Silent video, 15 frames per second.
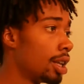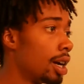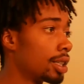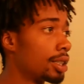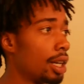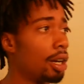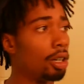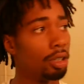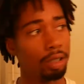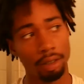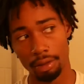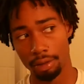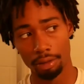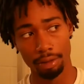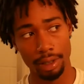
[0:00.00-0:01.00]
locks
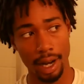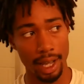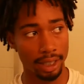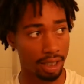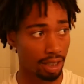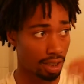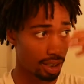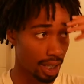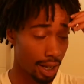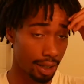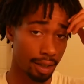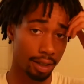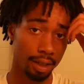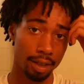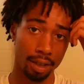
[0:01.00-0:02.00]
out, nice and
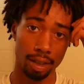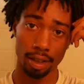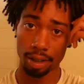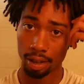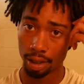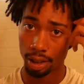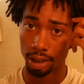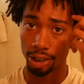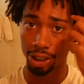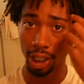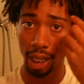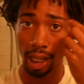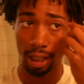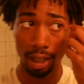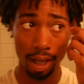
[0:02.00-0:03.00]
steady.
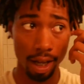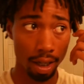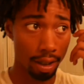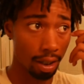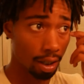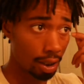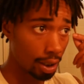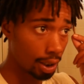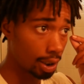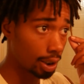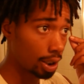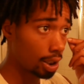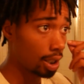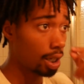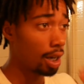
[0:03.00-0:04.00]
Jedi lock in our
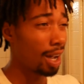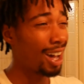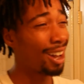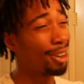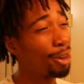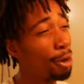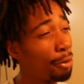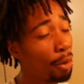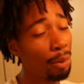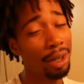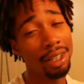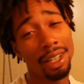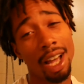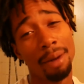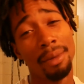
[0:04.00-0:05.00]
hair. I don't know if I want
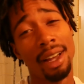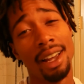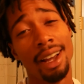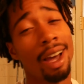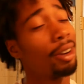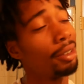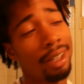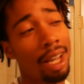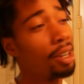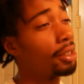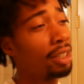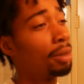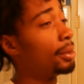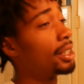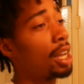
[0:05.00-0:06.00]
to dye my hair. I don't think
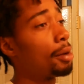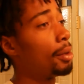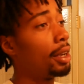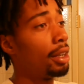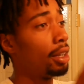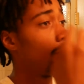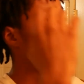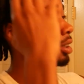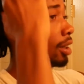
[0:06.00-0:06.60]
I'm going to dye my hair.